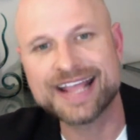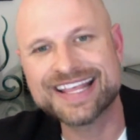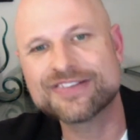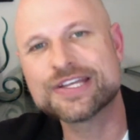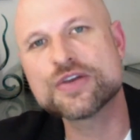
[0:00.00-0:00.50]

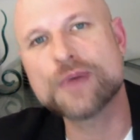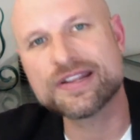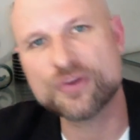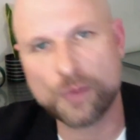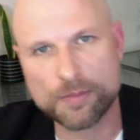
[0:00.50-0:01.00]
That'll take you
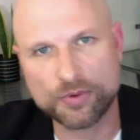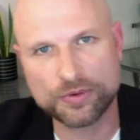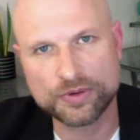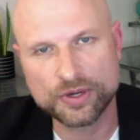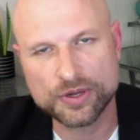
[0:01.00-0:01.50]
right to
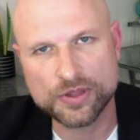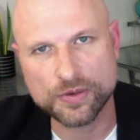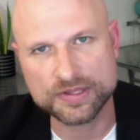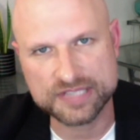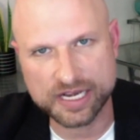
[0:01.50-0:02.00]
Rumble. You
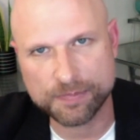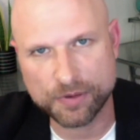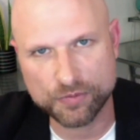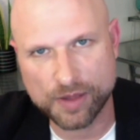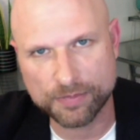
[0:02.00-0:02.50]
can sign up
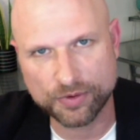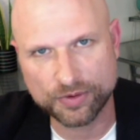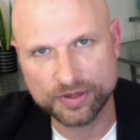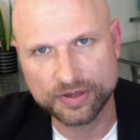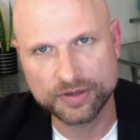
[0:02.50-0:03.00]
on
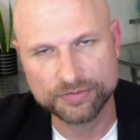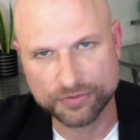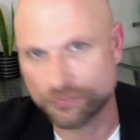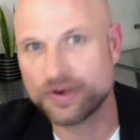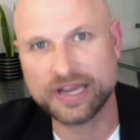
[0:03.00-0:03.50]
Rumble for
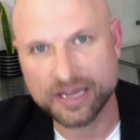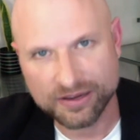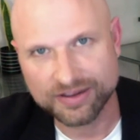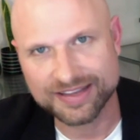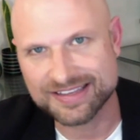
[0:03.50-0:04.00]
free.
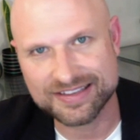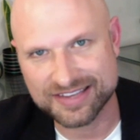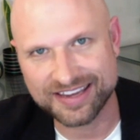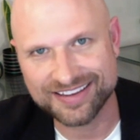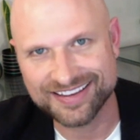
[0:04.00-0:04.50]
It's
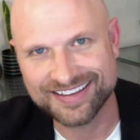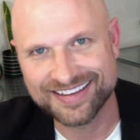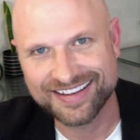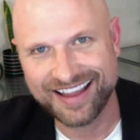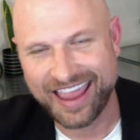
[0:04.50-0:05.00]
easy.
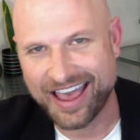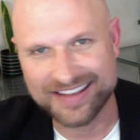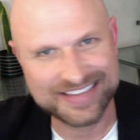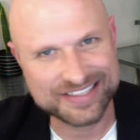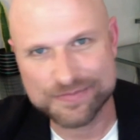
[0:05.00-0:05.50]
Uh,
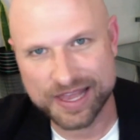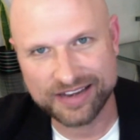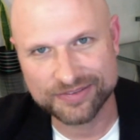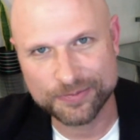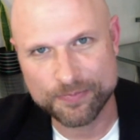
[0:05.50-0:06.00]
it takes a
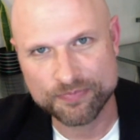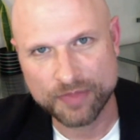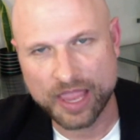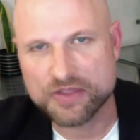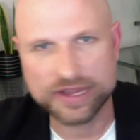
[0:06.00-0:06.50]
minute,
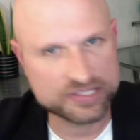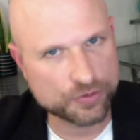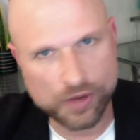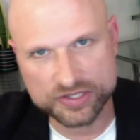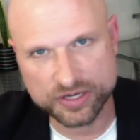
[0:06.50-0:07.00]
and you guys
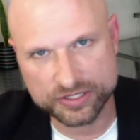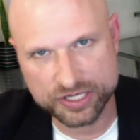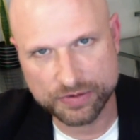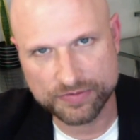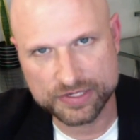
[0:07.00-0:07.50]
can watch our
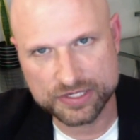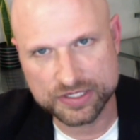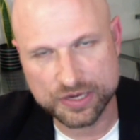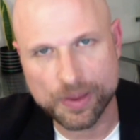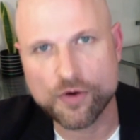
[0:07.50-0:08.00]
show every
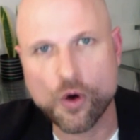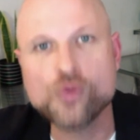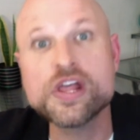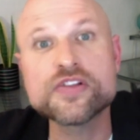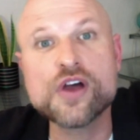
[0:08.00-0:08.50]
Tuesday. We have a whole
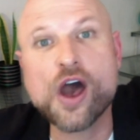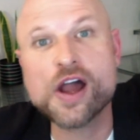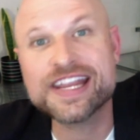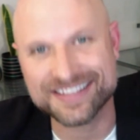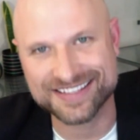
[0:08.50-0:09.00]
nother
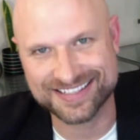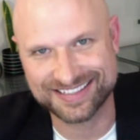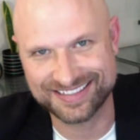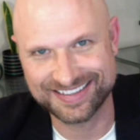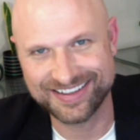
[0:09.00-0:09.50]
audience,
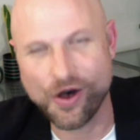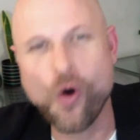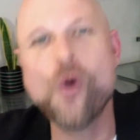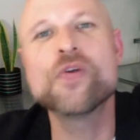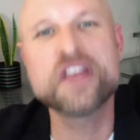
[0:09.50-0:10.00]
a
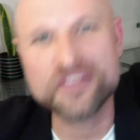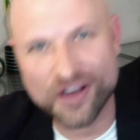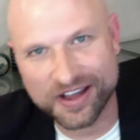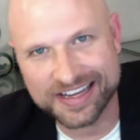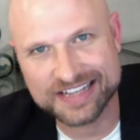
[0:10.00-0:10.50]
whole nother
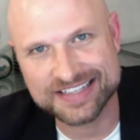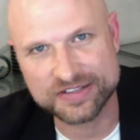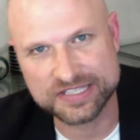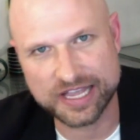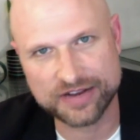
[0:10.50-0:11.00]
audience
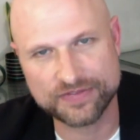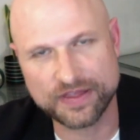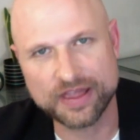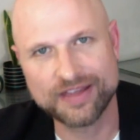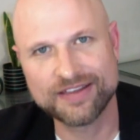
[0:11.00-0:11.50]
outside of the
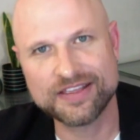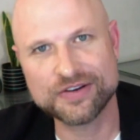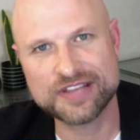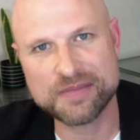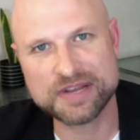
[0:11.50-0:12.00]

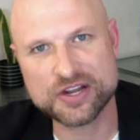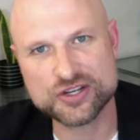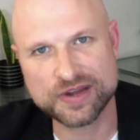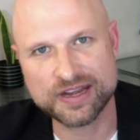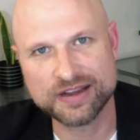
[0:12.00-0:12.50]
entertainment
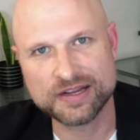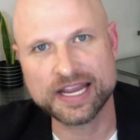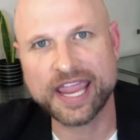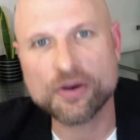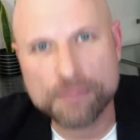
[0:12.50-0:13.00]
industry
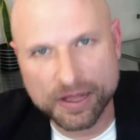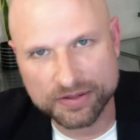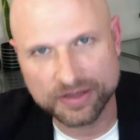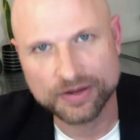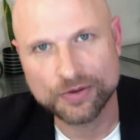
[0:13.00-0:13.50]
that care
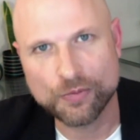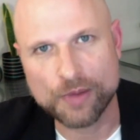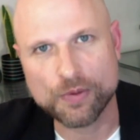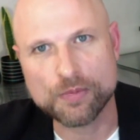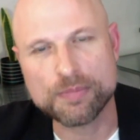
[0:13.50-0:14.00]
about
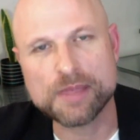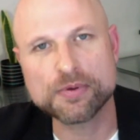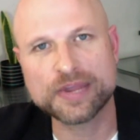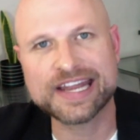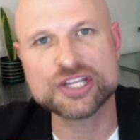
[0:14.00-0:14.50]
when, when, when
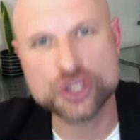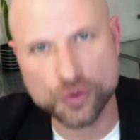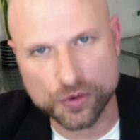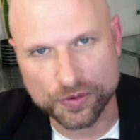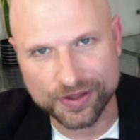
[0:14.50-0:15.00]
people are getting
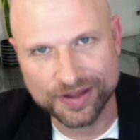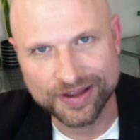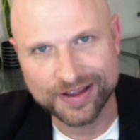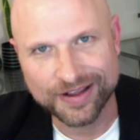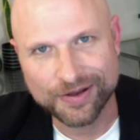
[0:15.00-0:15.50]
screwed
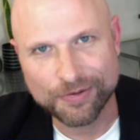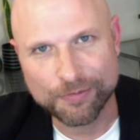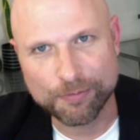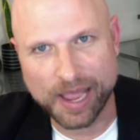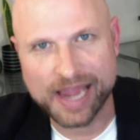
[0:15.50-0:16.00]

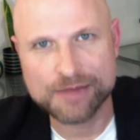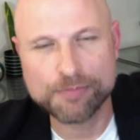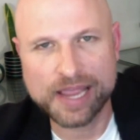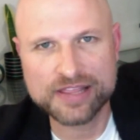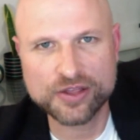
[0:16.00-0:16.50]
by
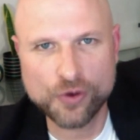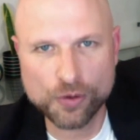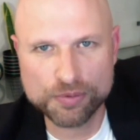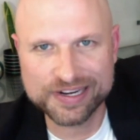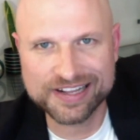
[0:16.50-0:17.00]
by the
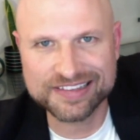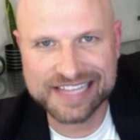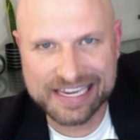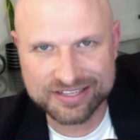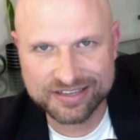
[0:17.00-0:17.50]
corporate
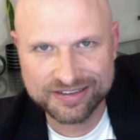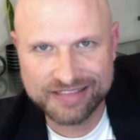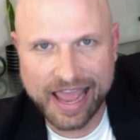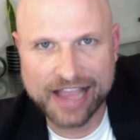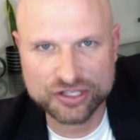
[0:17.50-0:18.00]
elite
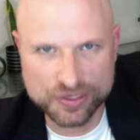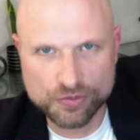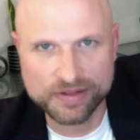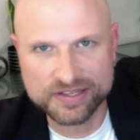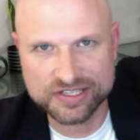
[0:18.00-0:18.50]
that actually
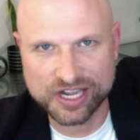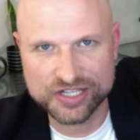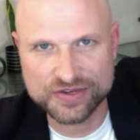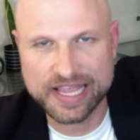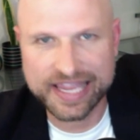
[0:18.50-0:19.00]
run this
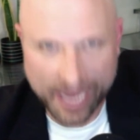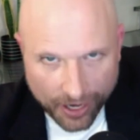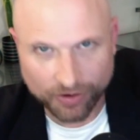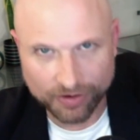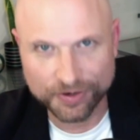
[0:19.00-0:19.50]
country. They
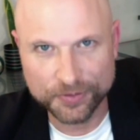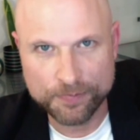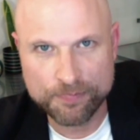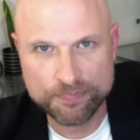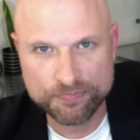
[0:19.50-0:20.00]
care.
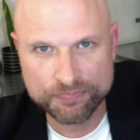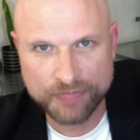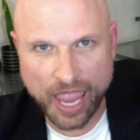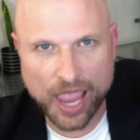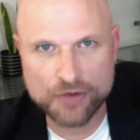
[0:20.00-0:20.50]

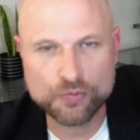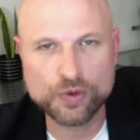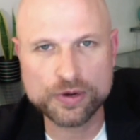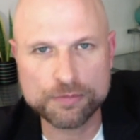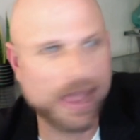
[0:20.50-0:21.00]
And
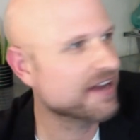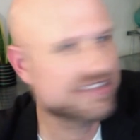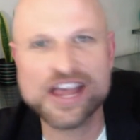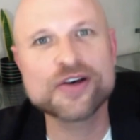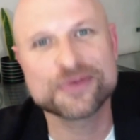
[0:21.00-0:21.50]
we're mad
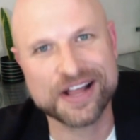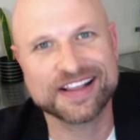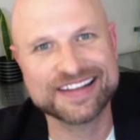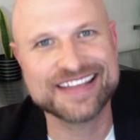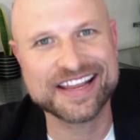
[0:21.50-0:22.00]
as hell. We're not
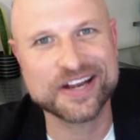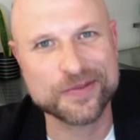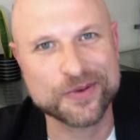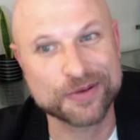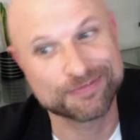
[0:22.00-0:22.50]
going to take it
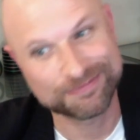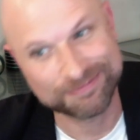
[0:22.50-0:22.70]
anymore.